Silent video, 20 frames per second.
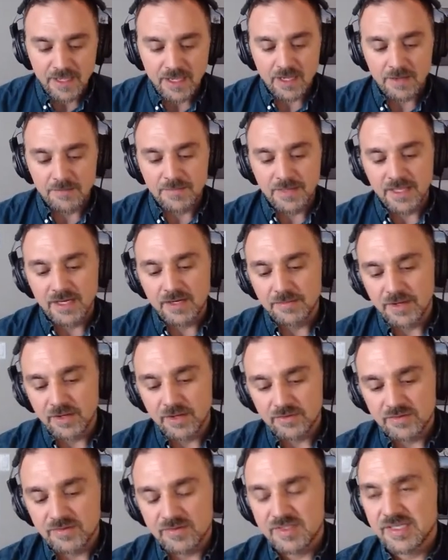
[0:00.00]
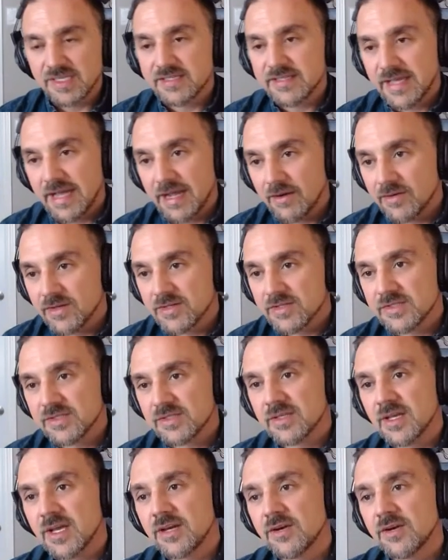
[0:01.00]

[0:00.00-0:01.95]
in about 6 hours.